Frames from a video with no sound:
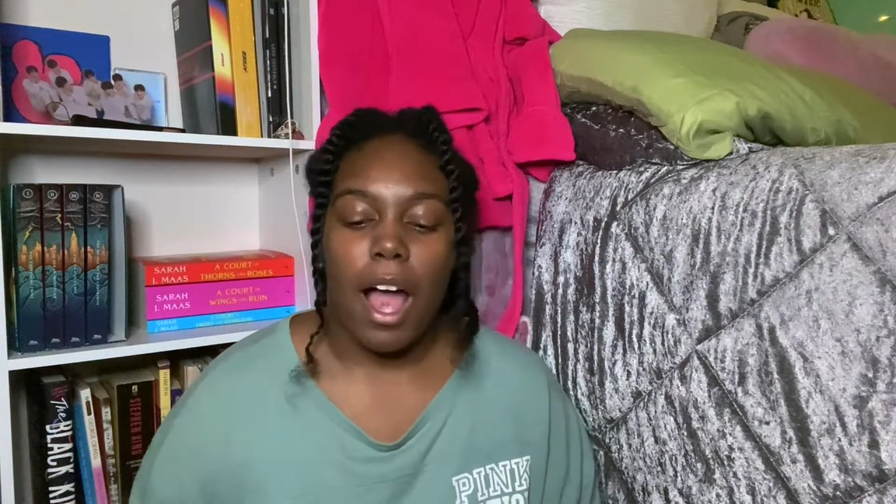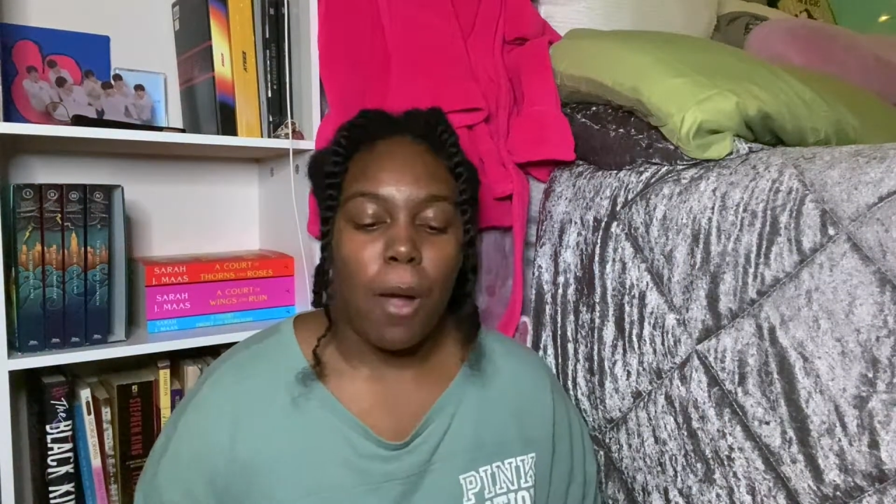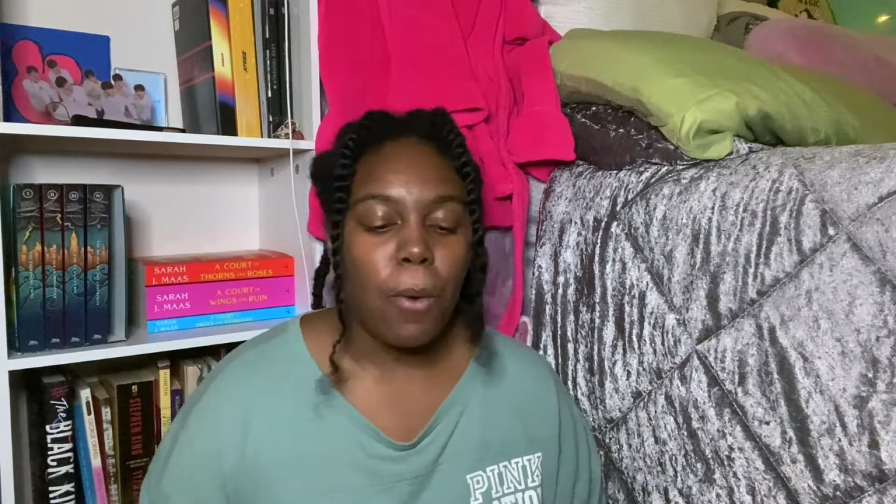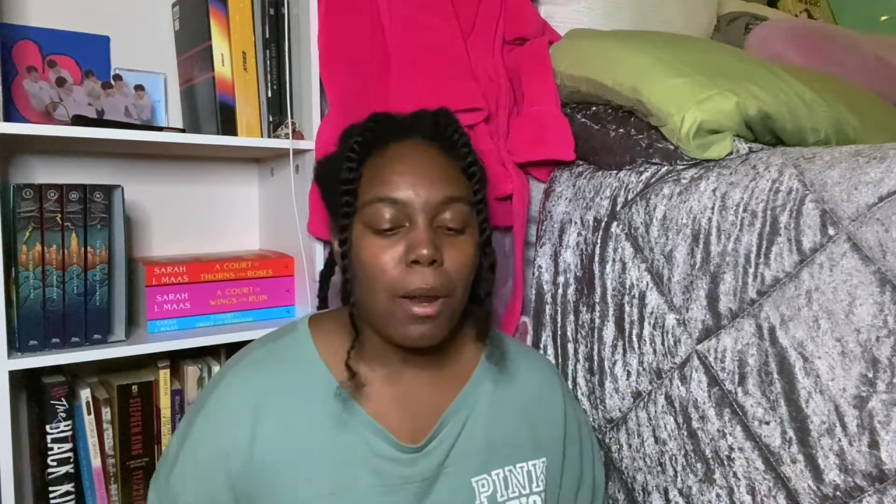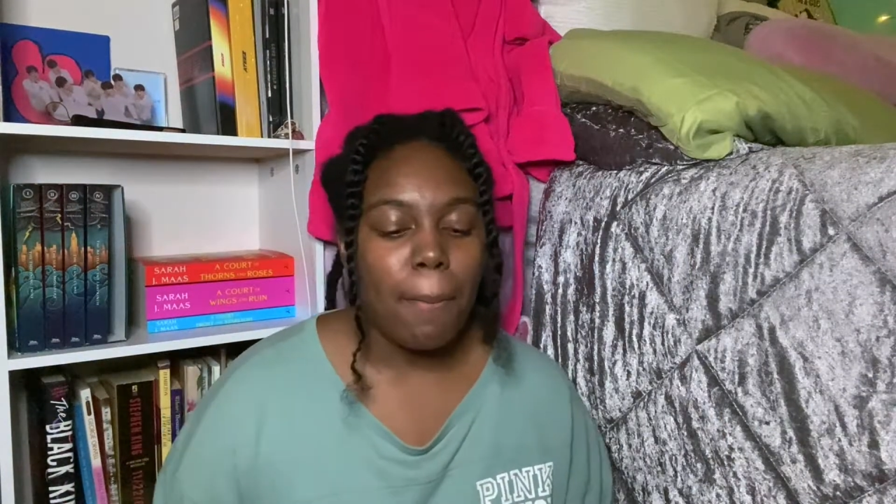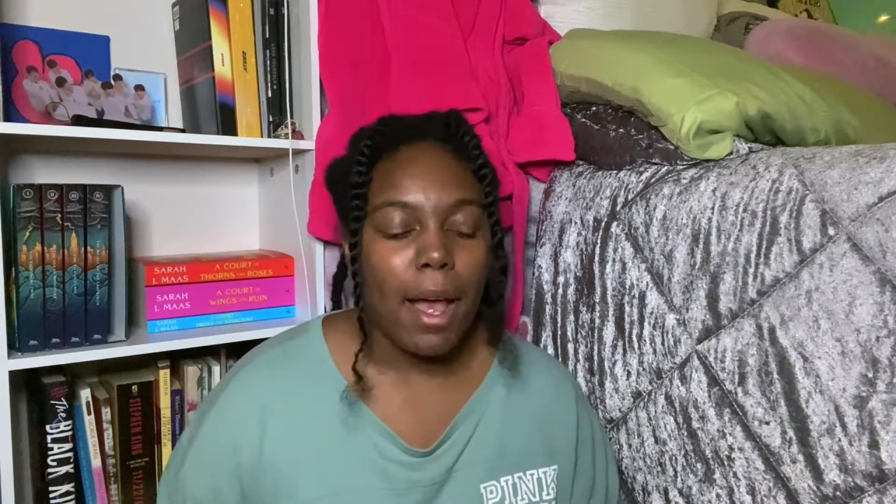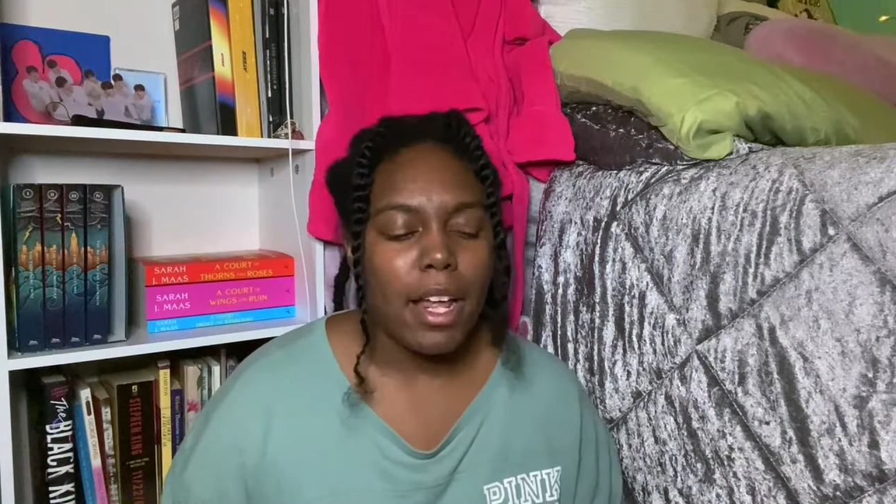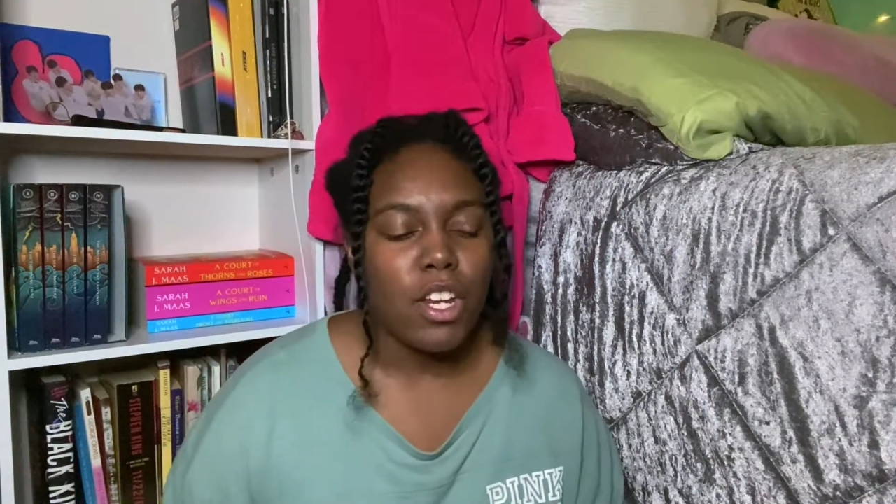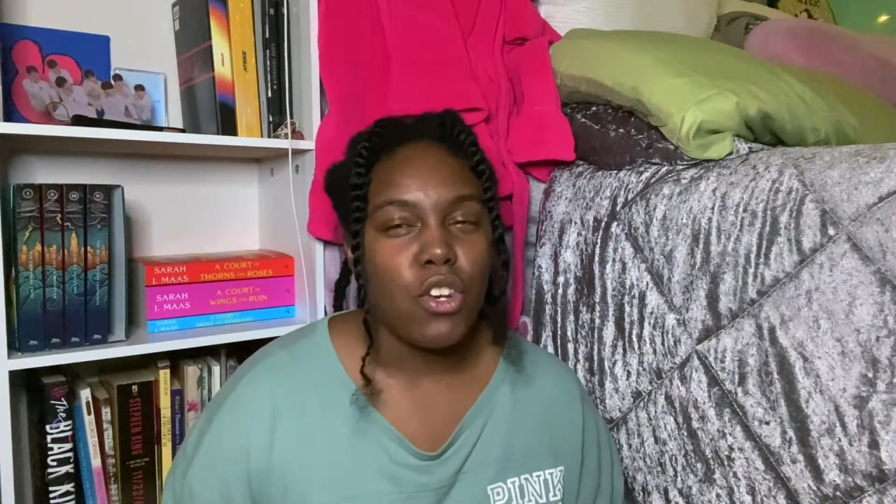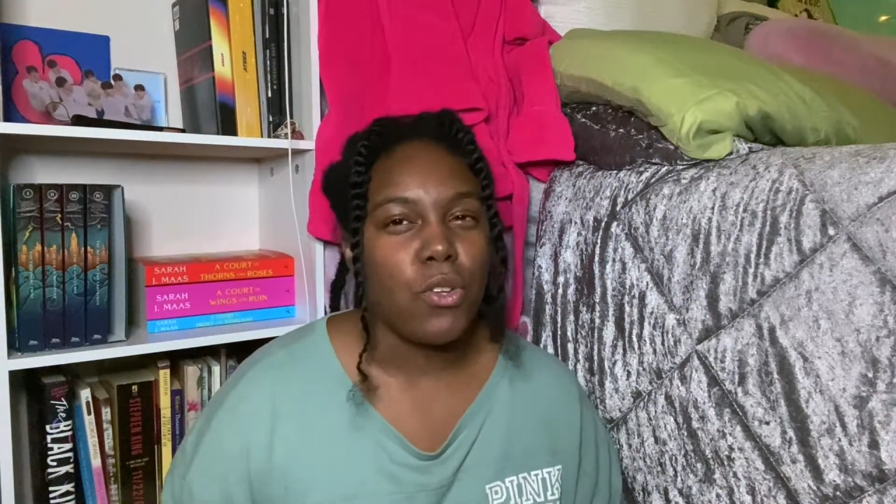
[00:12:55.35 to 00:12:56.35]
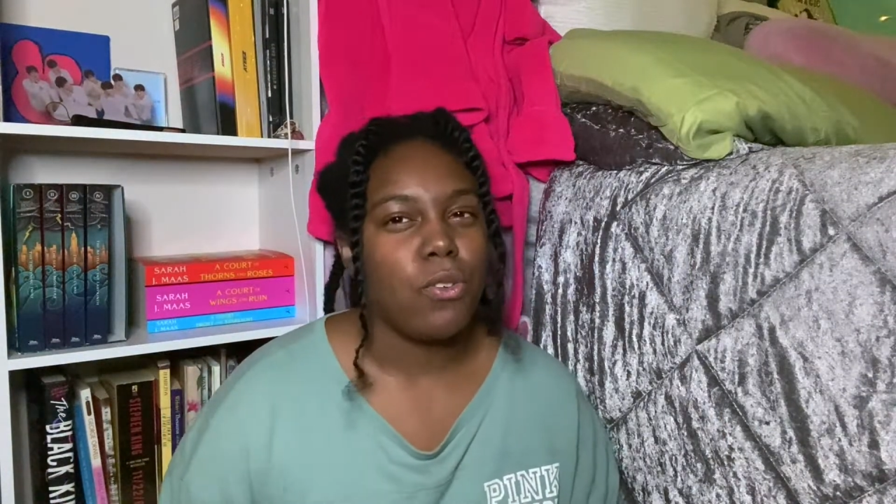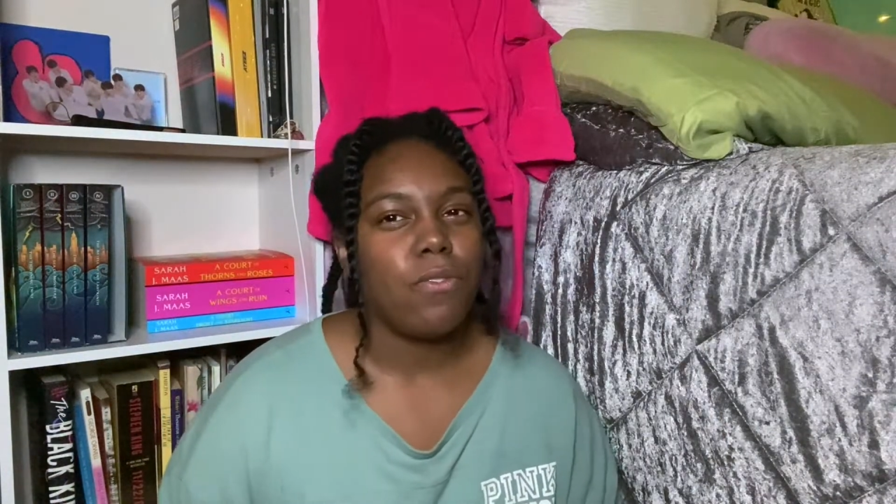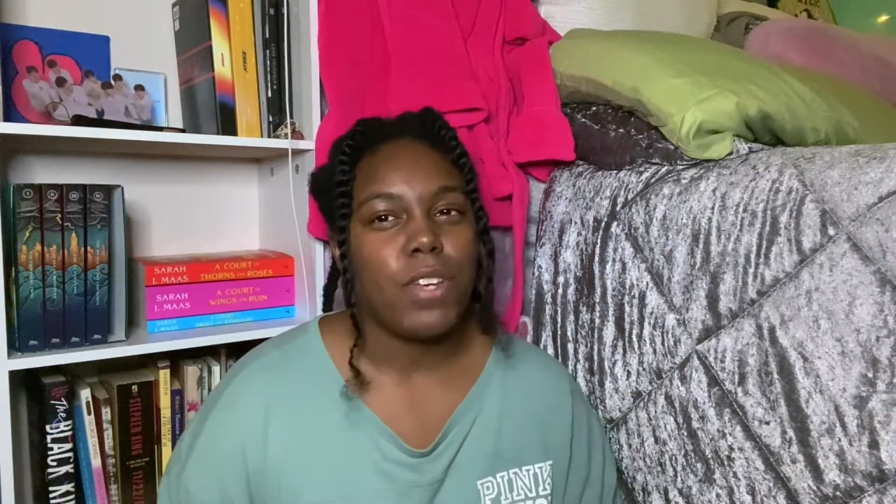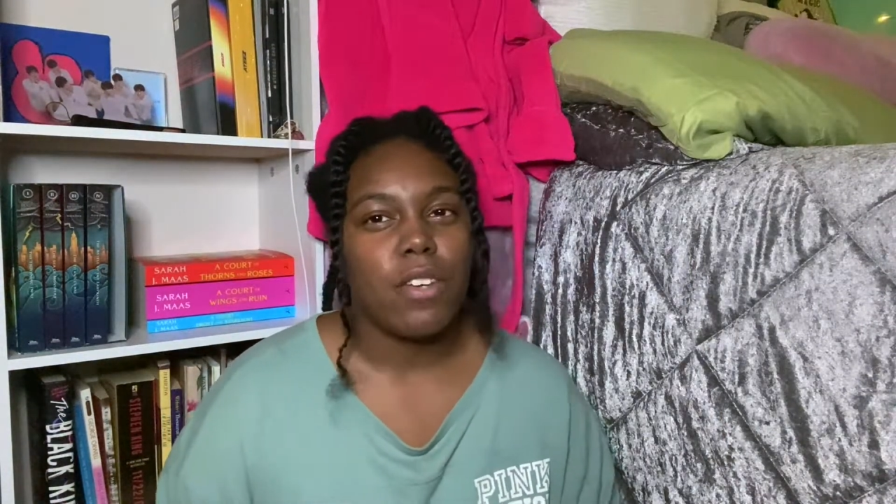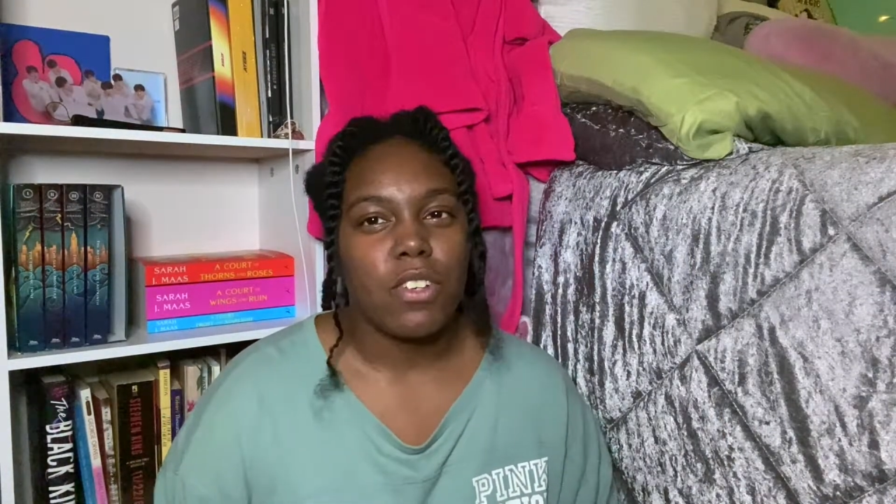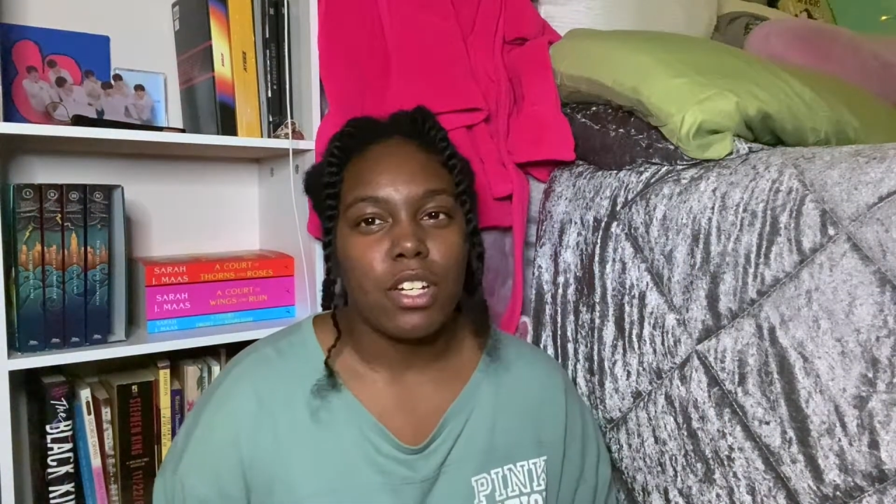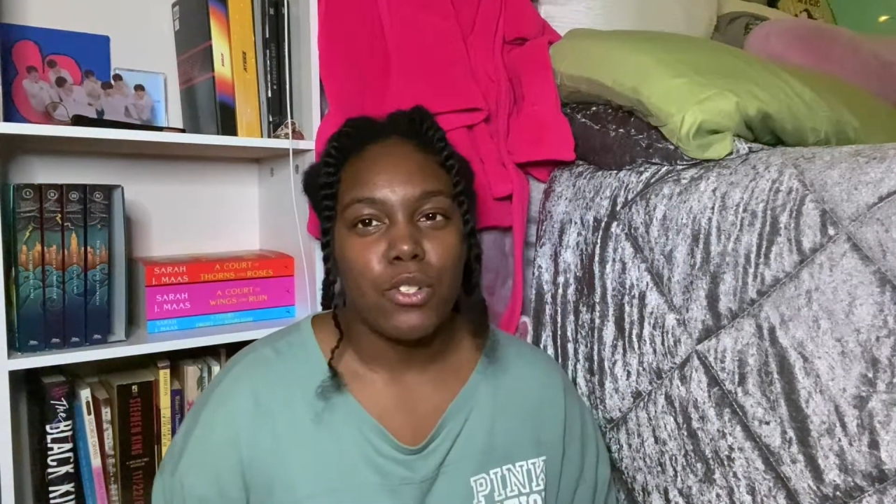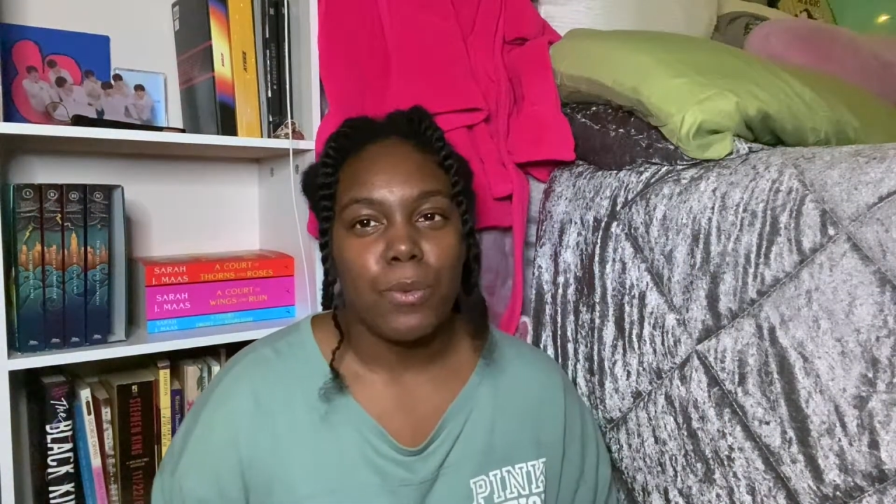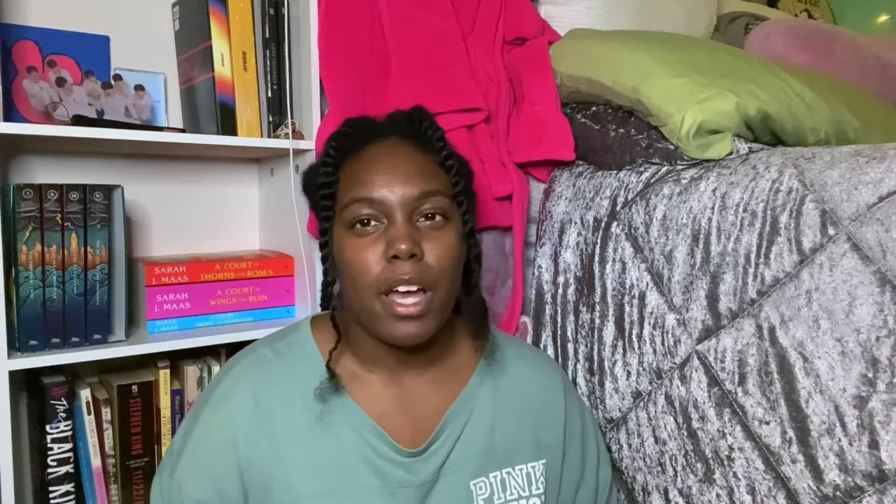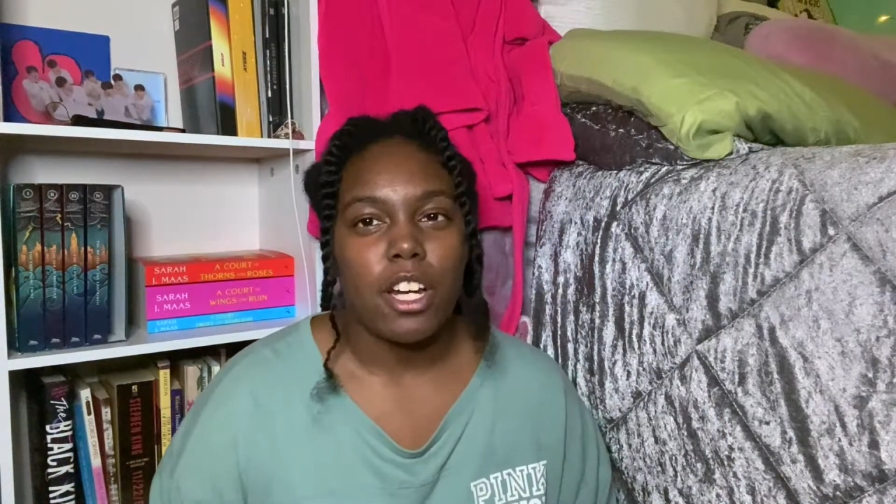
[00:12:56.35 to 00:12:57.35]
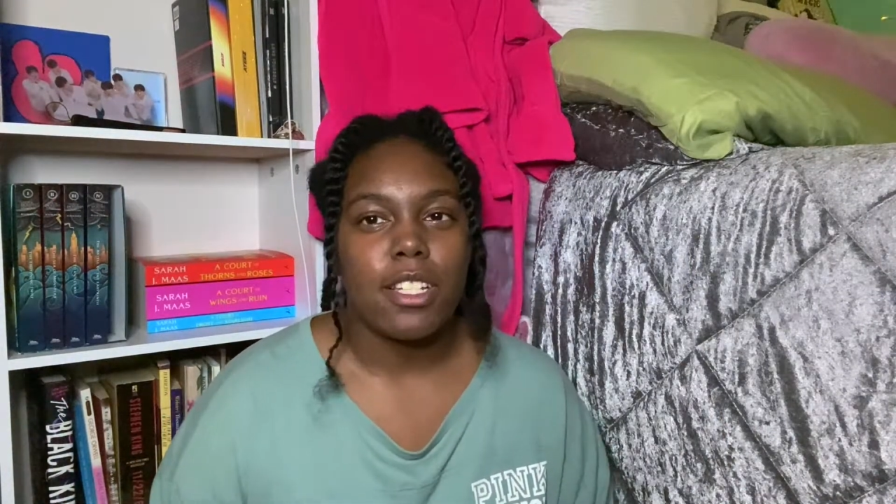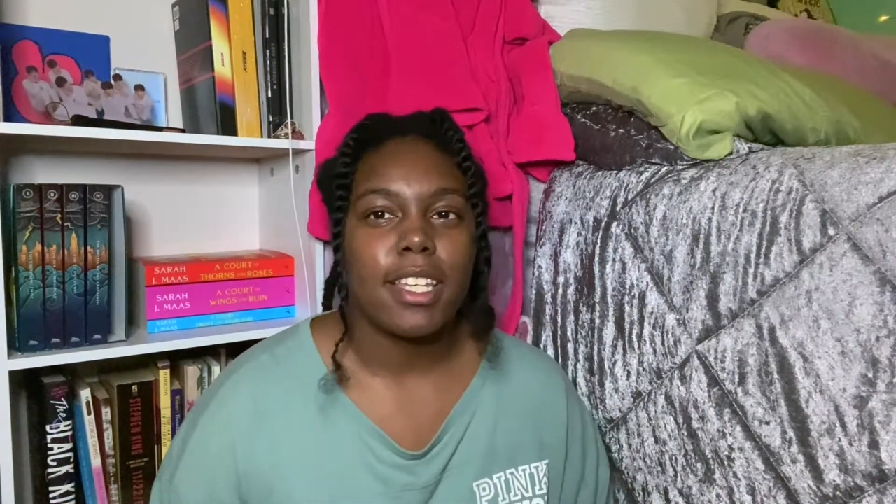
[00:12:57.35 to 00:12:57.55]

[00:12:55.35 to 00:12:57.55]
one of my new favorite-ish writers,